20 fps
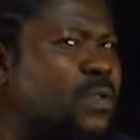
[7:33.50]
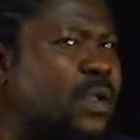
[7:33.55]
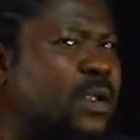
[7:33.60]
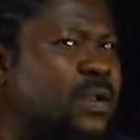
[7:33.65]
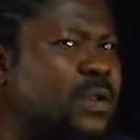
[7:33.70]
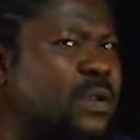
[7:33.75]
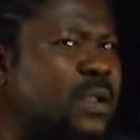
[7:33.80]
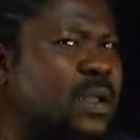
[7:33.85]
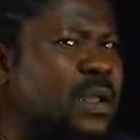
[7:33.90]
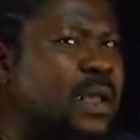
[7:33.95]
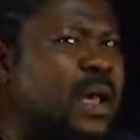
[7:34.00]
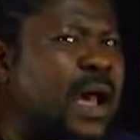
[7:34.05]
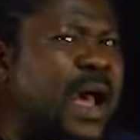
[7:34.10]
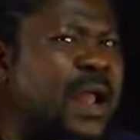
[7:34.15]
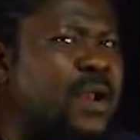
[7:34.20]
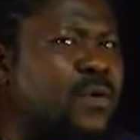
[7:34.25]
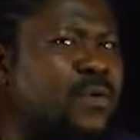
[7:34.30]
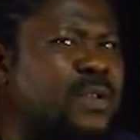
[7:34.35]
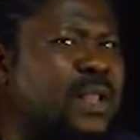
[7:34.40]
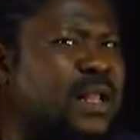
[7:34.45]
on, I
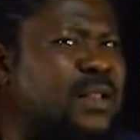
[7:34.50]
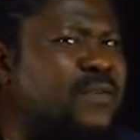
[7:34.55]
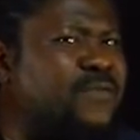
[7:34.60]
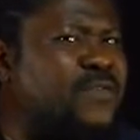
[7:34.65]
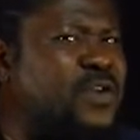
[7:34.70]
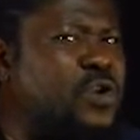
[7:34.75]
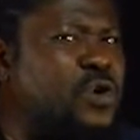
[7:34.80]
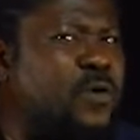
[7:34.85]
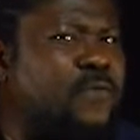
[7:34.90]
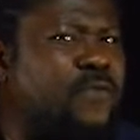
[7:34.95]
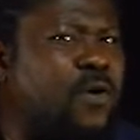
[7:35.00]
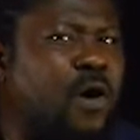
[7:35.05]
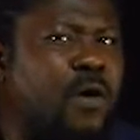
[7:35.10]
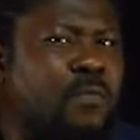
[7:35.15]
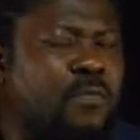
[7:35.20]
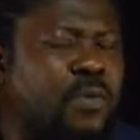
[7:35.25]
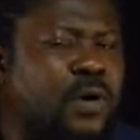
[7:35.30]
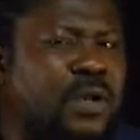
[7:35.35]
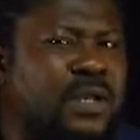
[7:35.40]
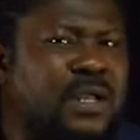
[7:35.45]
looked at the video of
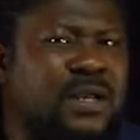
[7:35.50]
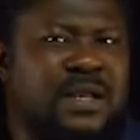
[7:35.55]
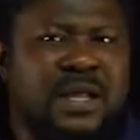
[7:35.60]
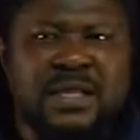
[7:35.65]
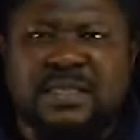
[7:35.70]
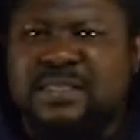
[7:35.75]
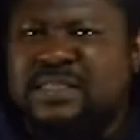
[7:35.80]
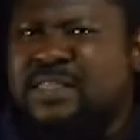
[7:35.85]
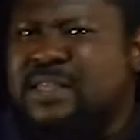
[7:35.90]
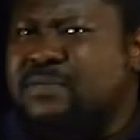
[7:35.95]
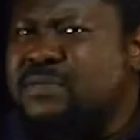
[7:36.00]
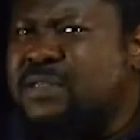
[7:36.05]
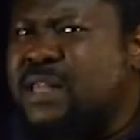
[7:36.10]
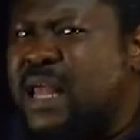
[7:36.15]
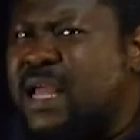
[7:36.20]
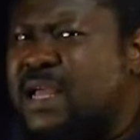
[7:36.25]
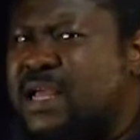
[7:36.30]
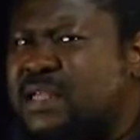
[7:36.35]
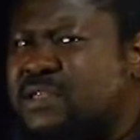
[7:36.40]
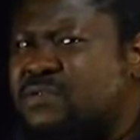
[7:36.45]
onboarding. It seems
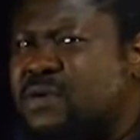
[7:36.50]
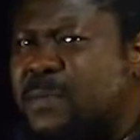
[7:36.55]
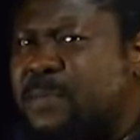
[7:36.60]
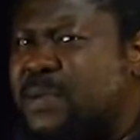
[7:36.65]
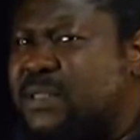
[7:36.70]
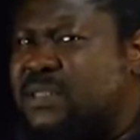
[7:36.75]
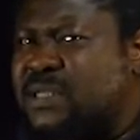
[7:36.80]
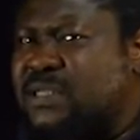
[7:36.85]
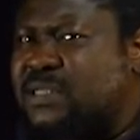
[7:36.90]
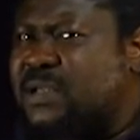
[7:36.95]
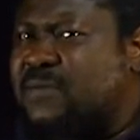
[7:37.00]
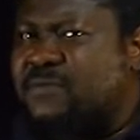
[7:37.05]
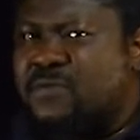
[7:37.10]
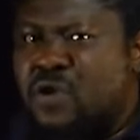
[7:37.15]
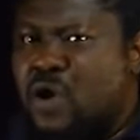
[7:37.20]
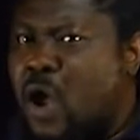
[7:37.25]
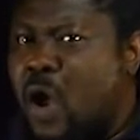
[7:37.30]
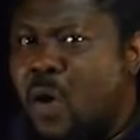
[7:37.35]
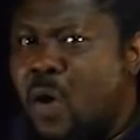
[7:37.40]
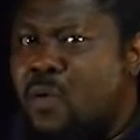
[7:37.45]
like it's repetitive.
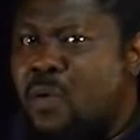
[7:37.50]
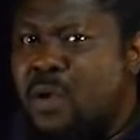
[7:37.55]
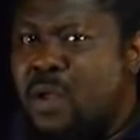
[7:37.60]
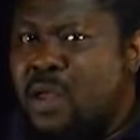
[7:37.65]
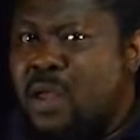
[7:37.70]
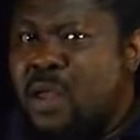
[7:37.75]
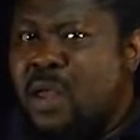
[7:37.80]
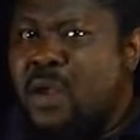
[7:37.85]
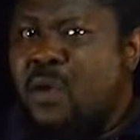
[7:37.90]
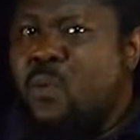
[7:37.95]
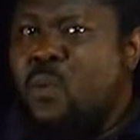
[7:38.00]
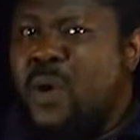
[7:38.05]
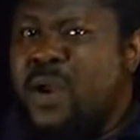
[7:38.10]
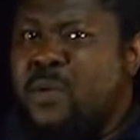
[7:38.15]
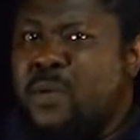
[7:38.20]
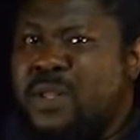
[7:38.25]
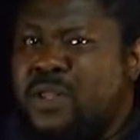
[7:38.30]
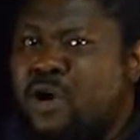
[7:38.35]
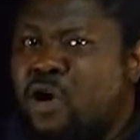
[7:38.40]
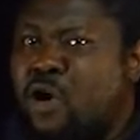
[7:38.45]
No.
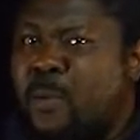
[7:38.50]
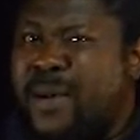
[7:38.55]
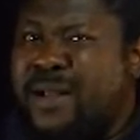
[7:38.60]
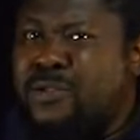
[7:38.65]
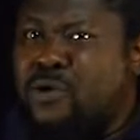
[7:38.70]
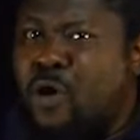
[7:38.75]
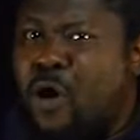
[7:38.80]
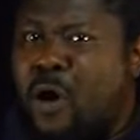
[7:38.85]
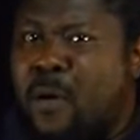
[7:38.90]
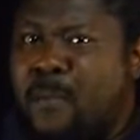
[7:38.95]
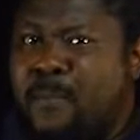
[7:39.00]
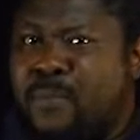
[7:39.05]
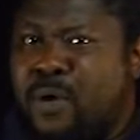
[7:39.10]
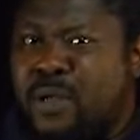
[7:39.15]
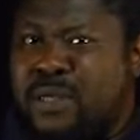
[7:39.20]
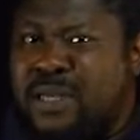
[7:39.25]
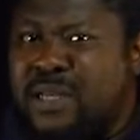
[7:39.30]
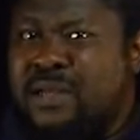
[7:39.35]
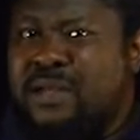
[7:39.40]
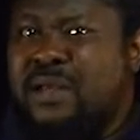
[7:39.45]
When we talk about
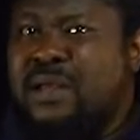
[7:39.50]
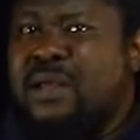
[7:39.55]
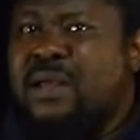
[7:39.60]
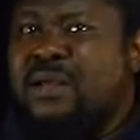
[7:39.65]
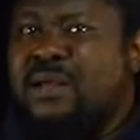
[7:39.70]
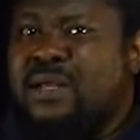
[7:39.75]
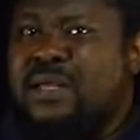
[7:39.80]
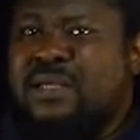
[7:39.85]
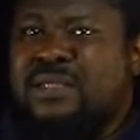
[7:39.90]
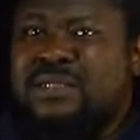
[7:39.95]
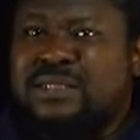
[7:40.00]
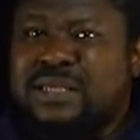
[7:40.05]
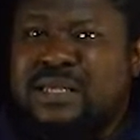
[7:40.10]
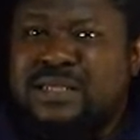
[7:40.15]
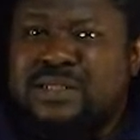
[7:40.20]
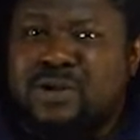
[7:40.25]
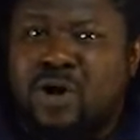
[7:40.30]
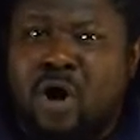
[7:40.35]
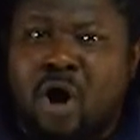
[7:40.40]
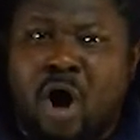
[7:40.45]
onboarding, this
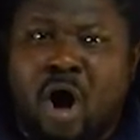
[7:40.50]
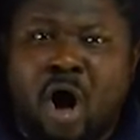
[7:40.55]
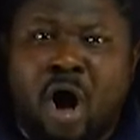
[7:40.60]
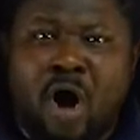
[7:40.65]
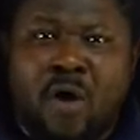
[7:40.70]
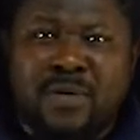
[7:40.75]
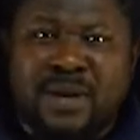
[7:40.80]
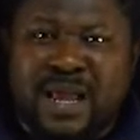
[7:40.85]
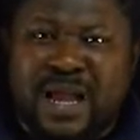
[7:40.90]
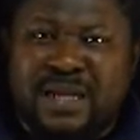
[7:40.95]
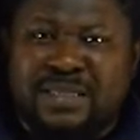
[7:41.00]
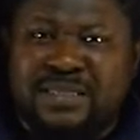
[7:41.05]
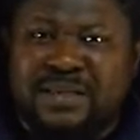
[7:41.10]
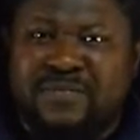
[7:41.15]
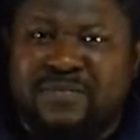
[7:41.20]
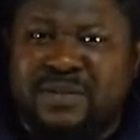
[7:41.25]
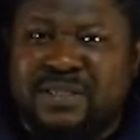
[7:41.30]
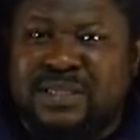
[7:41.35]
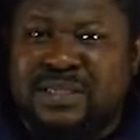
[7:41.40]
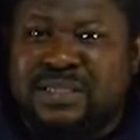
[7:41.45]
is all the
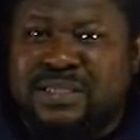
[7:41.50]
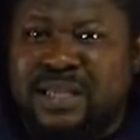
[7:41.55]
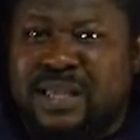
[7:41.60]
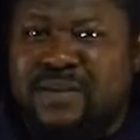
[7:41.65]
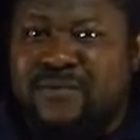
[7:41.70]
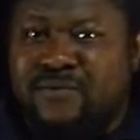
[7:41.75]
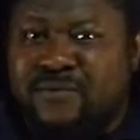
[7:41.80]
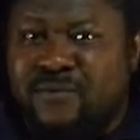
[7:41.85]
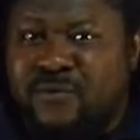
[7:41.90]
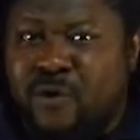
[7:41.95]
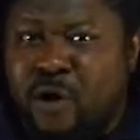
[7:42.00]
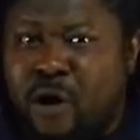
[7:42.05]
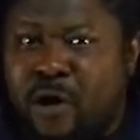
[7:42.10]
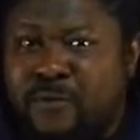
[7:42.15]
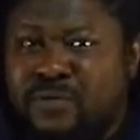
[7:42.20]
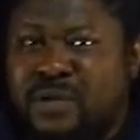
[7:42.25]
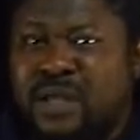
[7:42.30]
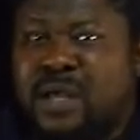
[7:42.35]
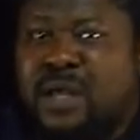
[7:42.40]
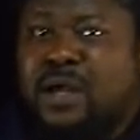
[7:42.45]
activities involved